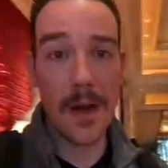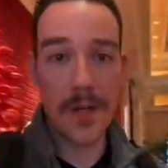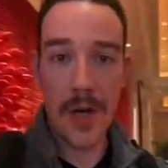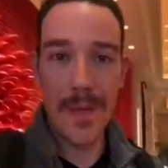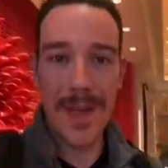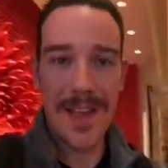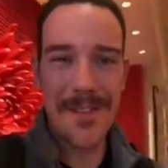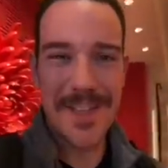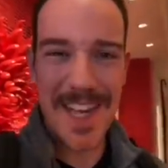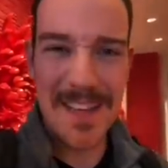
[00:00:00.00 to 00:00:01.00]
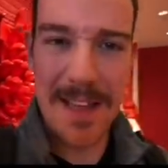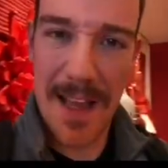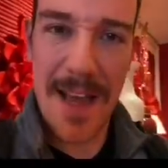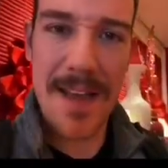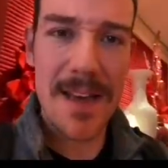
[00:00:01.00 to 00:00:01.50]
Our tournament life is on the
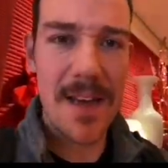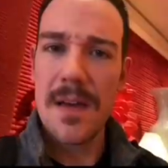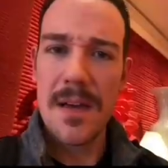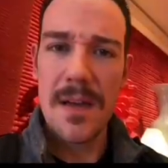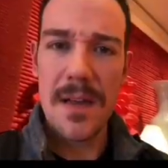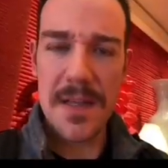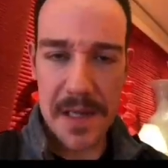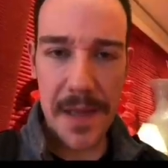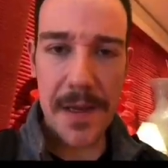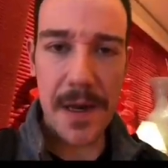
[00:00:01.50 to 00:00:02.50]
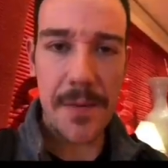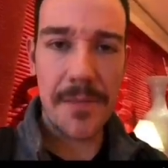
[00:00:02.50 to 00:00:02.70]
line. Let's get there.